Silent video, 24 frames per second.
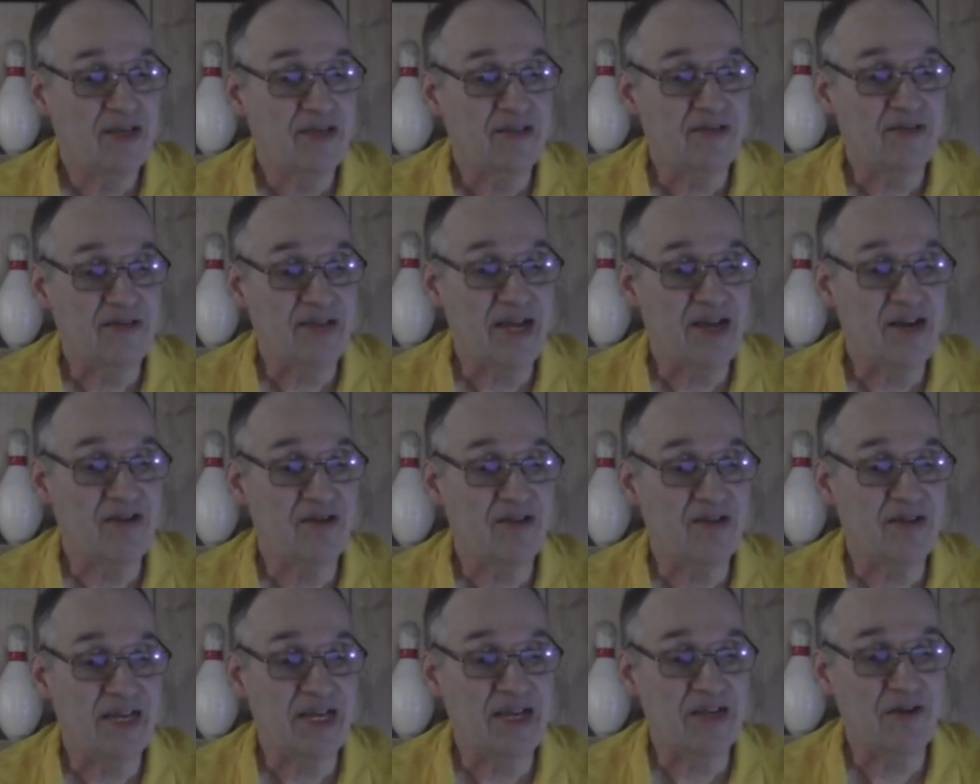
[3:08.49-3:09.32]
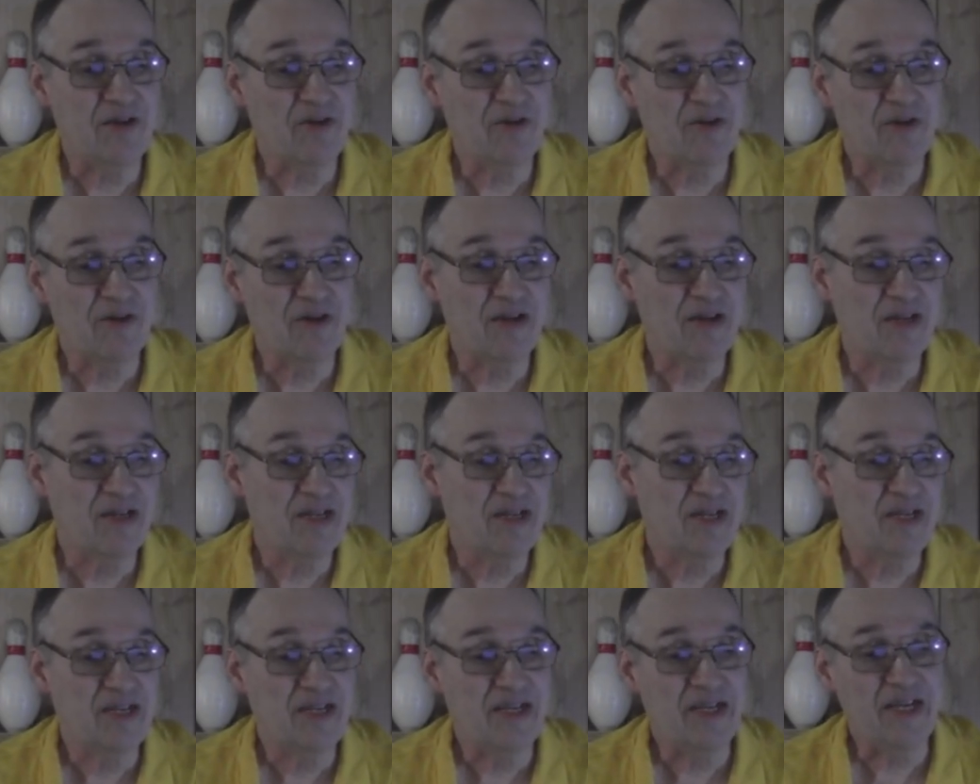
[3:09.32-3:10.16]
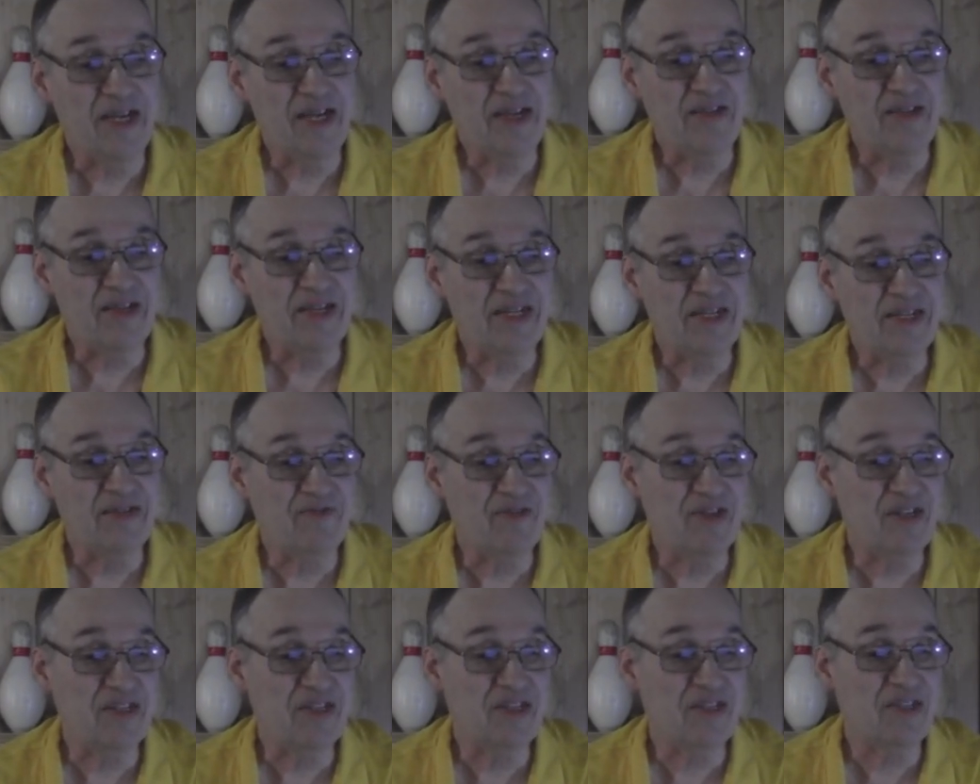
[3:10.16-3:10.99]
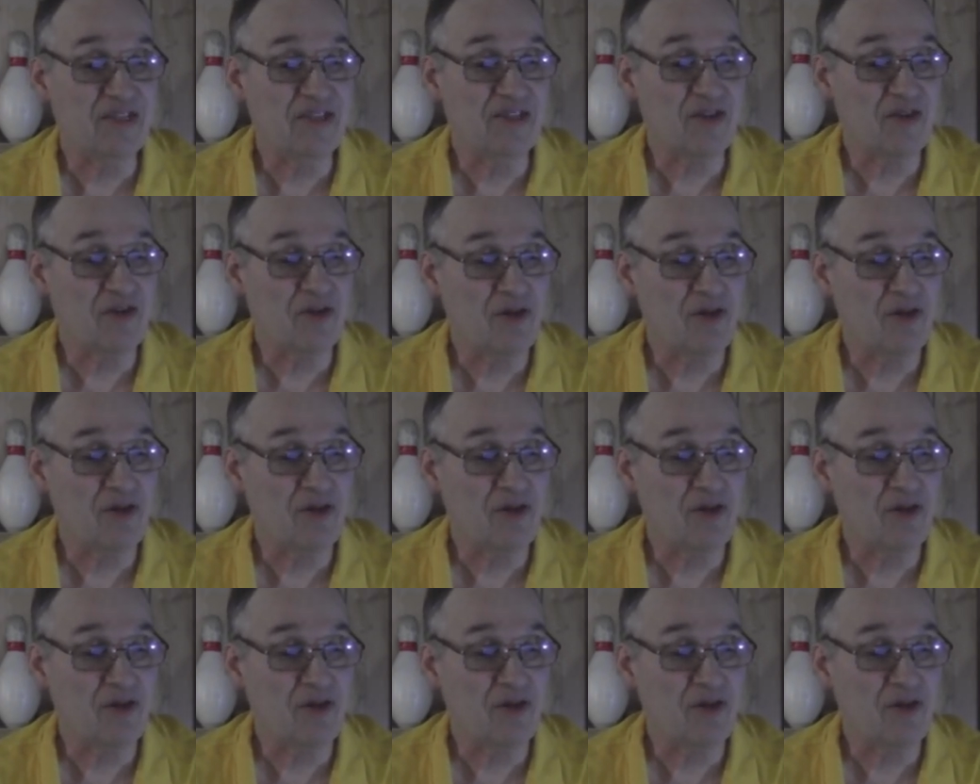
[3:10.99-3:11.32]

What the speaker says: Standard decor at the division's